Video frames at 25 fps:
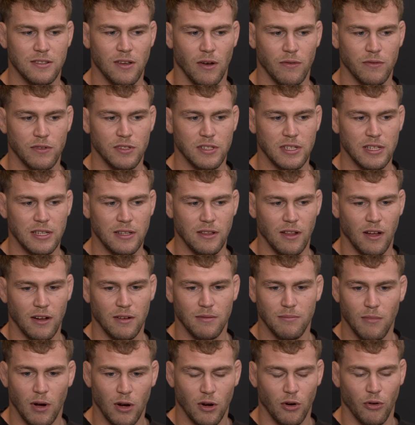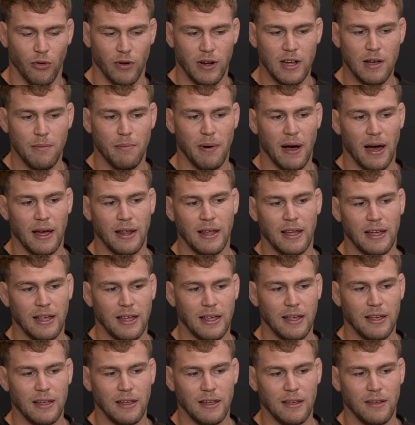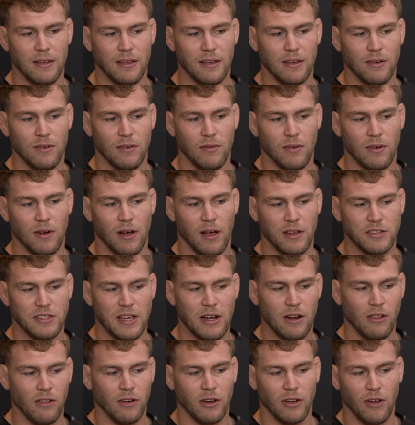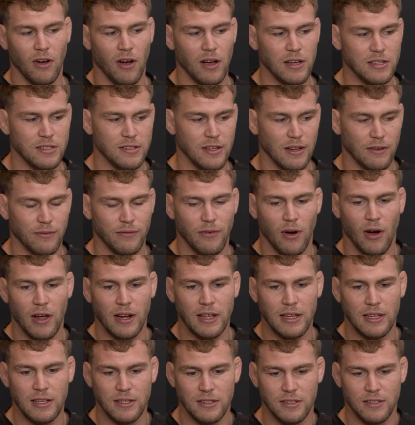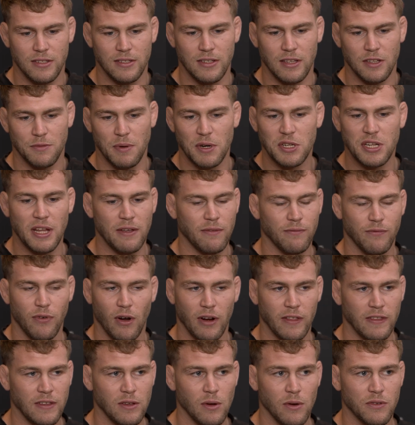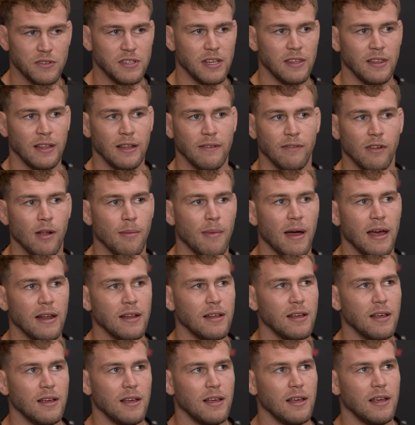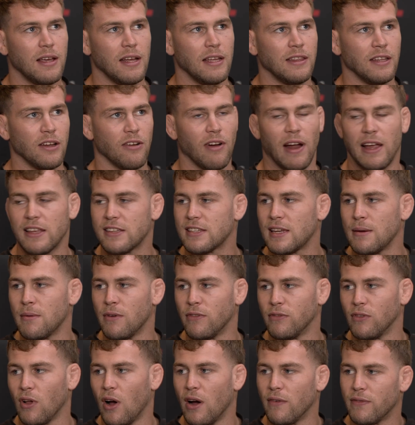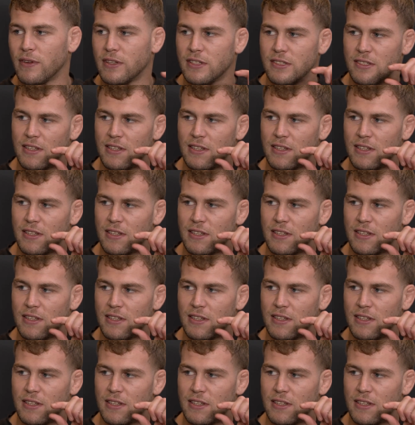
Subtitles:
obviously like my career, but I say to a lot of guys, like, fighting is, especially even fighting the UFC at the level I'm at, in the grand scheme of life, it's